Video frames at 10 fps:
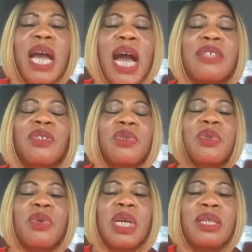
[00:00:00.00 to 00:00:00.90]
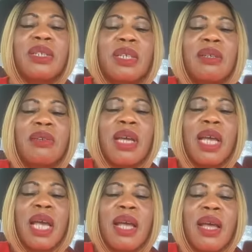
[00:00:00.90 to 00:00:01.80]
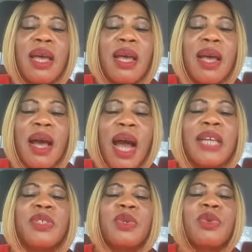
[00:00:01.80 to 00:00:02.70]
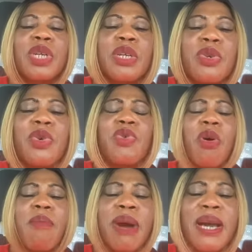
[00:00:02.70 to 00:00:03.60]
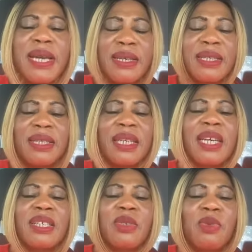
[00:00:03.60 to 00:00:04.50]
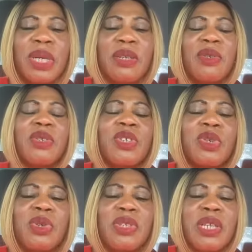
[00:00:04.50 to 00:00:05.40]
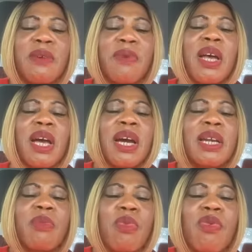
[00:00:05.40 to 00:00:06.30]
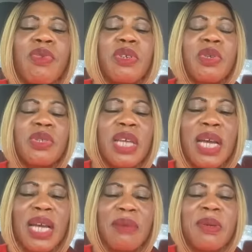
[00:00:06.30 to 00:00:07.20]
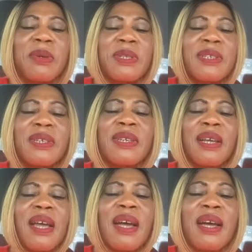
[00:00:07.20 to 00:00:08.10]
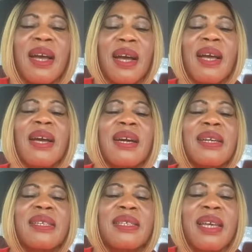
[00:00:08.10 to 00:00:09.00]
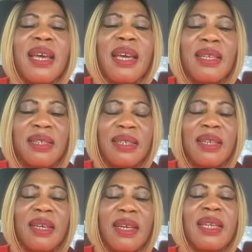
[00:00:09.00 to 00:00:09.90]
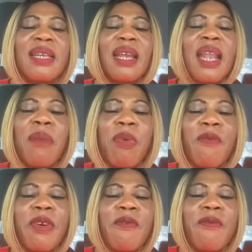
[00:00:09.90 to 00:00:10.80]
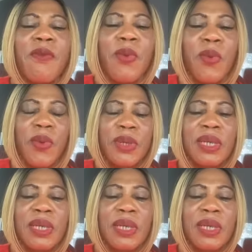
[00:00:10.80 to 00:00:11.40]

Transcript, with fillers: as you the, the, uh, eh, uh, eh, as you renew your mind in his word you see yourself removing those anger because he said that anger reside in the lap of a fool